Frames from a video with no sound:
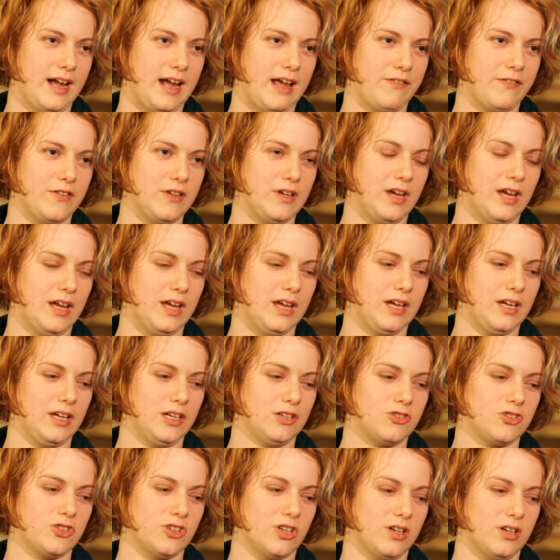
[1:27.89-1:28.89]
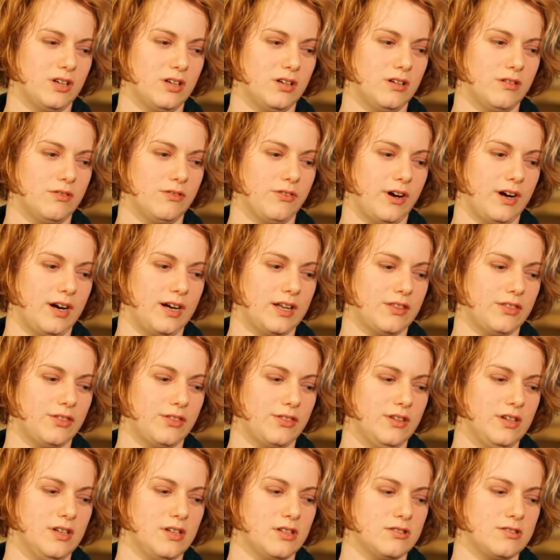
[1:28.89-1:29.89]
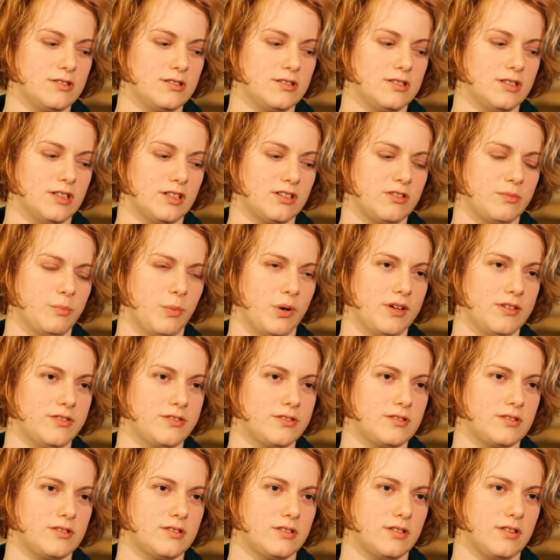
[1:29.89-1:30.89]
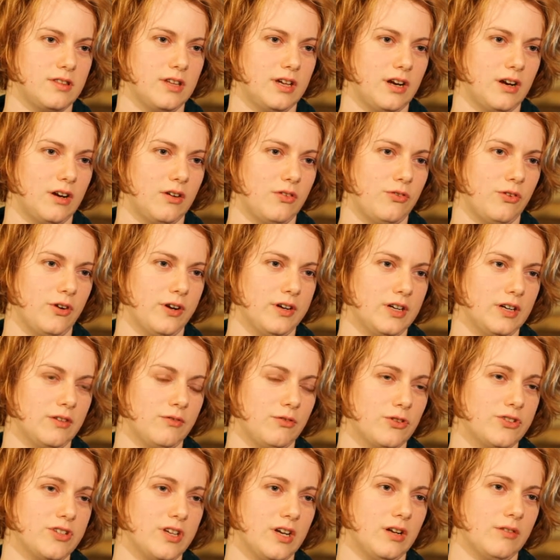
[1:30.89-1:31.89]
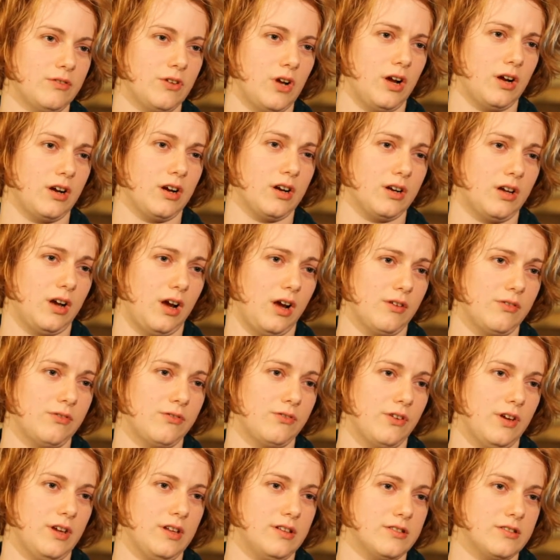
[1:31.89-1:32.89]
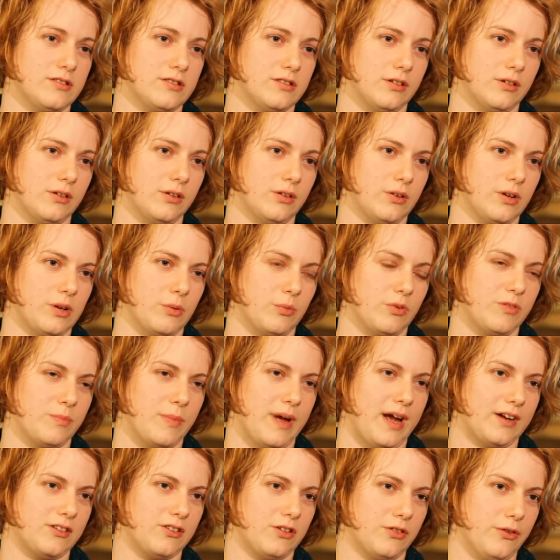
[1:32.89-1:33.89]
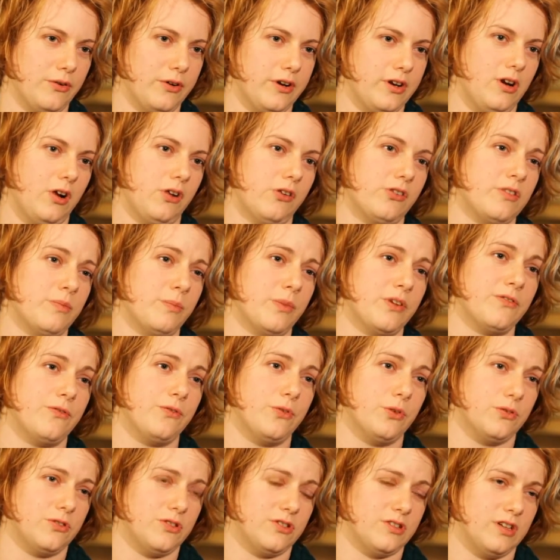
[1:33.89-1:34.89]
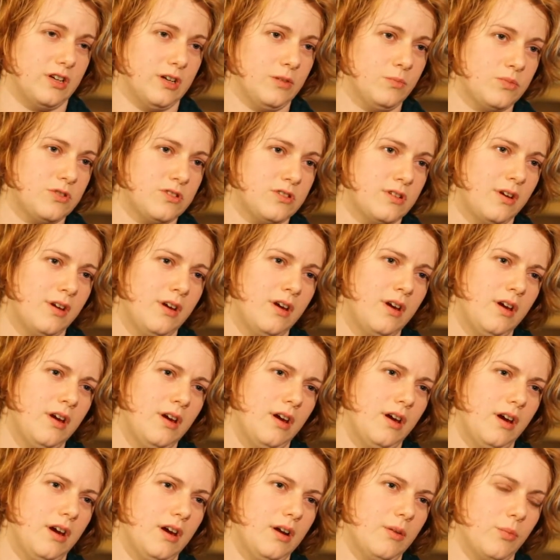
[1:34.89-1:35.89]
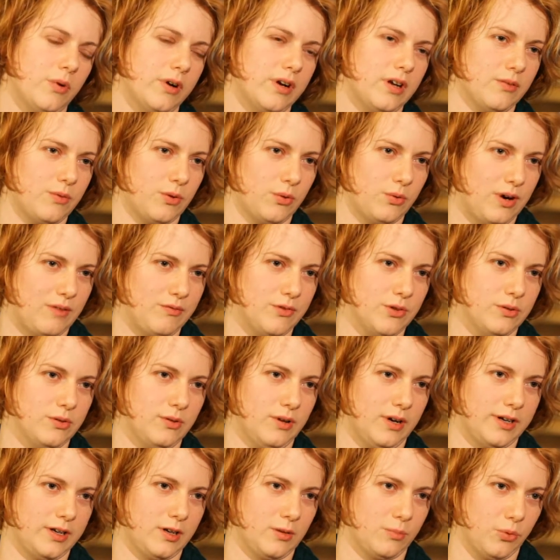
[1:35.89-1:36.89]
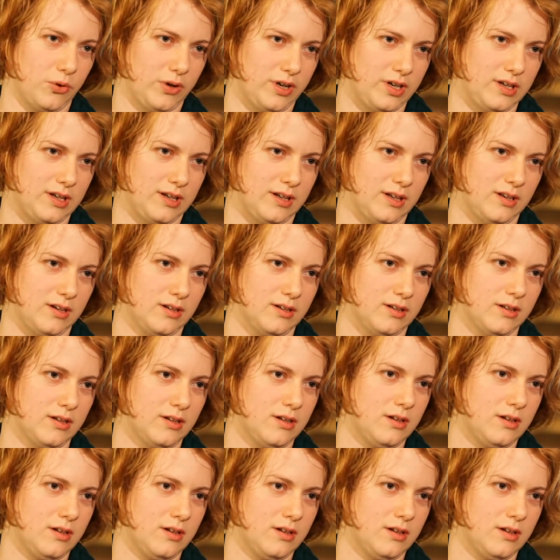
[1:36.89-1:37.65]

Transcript: at the age of, I think, 6 months, their funding for TANF got cut off. And so it was back to $30 a month food stamps and whatever revenue I could bring in.